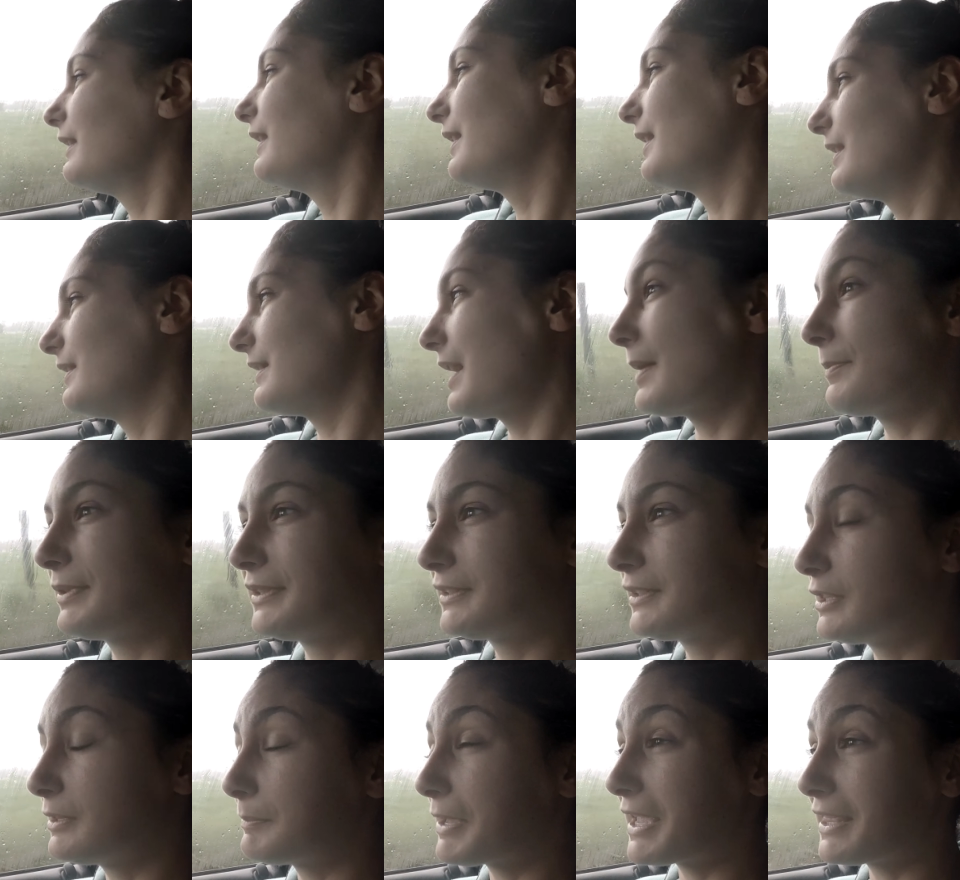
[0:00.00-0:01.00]
And it happens
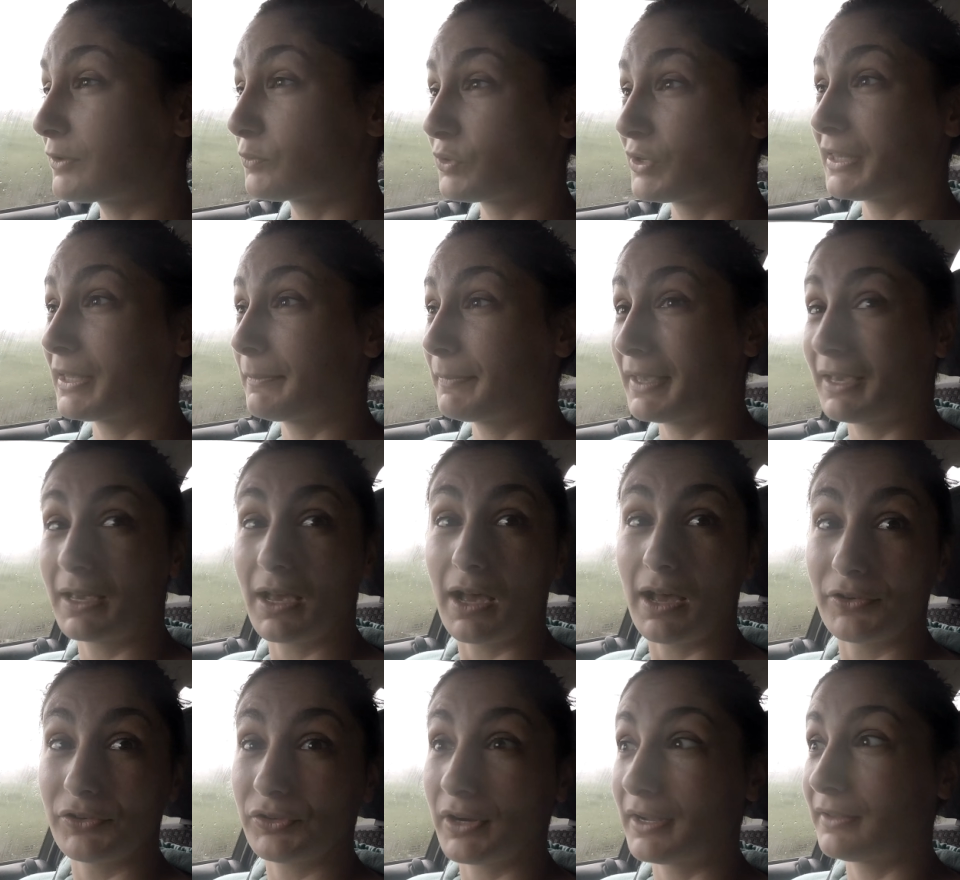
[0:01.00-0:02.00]
to be the really big
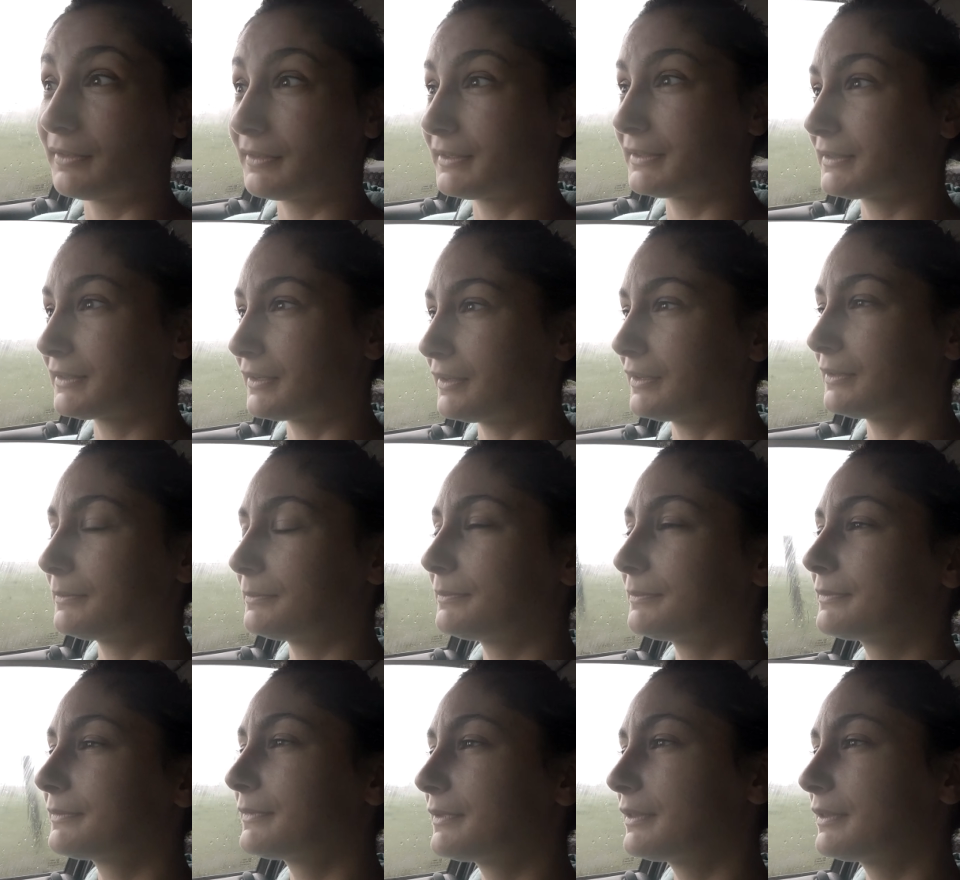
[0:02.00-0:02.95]
car trailer this time.